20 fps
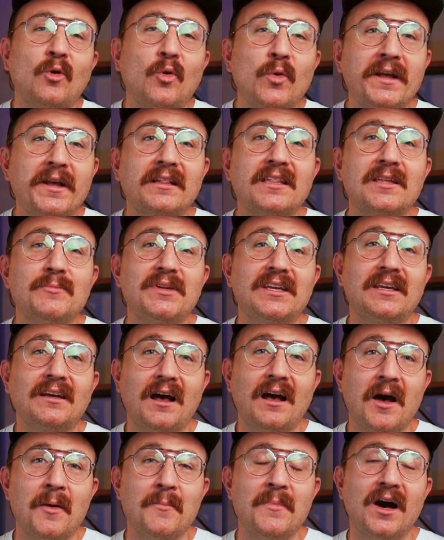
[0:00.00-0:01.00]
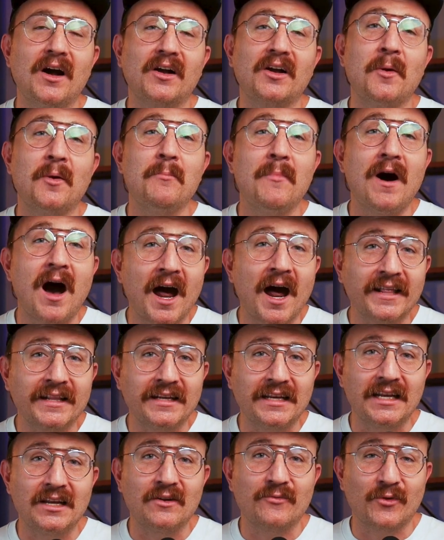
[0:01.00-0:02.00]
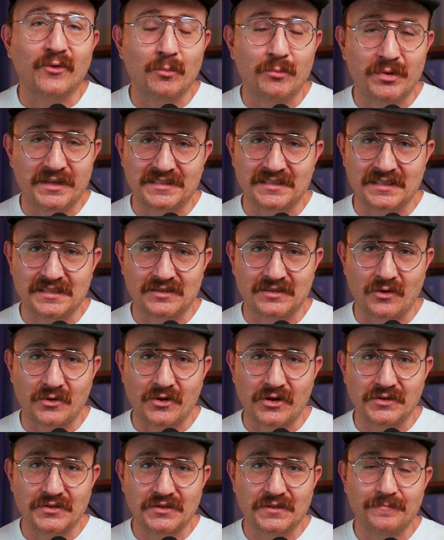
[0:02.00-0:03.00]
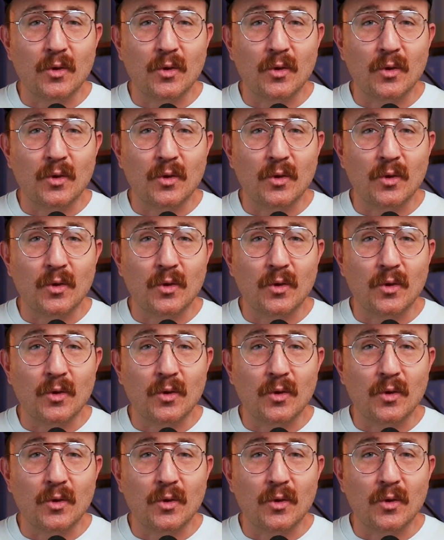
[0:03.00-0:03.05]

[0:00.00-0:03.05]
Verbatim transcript: to quickly become a commodity for business owners.